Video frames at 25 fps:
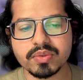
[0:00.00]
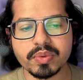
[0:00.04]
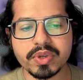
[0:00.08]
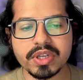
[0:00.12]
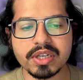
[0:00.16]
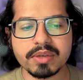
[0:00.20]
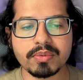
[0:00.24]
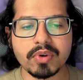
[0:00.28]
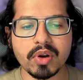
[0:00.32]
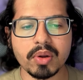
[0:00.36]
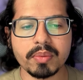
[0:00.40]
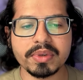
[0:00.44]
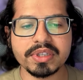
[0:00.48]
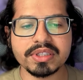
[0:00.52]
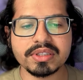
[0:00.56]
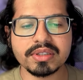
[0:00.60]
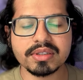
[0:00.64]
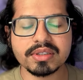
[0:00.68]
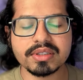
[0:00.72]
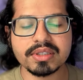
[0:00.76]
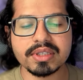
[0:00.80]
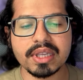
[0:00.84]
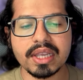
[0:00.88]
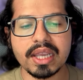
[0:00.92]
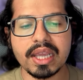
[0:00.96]
We'll probably
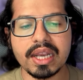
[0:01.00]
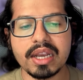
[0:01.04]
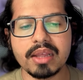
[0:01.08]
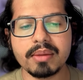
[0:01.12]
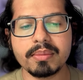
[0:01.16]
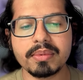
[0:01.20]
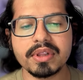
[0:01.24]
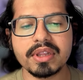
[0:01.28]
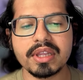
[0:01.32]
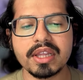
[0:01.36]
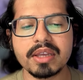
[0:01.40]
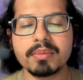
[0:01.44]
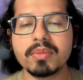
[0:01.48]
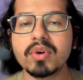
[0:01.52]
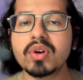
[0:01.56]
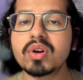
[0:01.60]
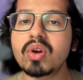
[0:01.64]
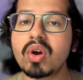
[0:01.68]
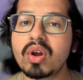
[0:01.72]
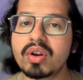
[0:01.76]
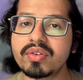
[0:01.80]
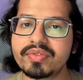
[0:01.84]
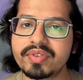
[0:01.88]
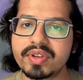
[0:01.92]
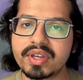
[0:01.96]
just enable them or
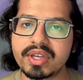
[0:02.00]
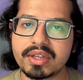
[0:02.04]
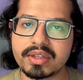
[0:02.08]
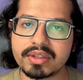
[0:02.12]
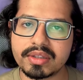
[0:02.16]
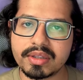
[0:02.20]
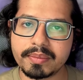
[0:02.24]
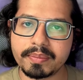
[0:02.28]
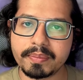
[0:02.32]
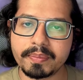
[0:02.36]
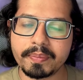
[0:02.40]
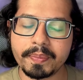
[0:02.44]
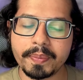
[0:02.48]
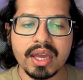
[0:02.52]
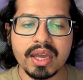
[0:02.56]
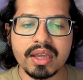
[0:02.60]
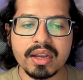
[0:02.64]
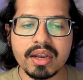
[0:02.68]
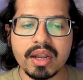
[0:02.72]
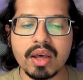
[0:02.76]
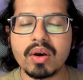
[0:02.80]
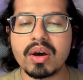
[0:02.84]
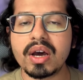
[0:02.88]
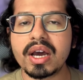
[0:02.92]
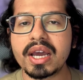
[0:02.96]
configure them.
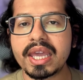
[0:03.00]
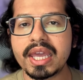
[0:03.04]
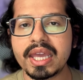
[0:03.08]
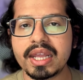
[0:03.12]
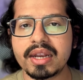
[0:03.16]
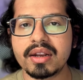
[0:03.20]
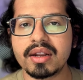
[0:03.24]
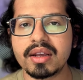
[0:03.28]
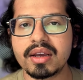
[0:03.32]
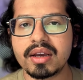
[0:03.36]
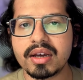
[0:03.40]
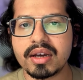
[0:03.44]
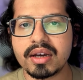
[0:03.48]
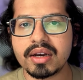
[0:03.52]
Now, again,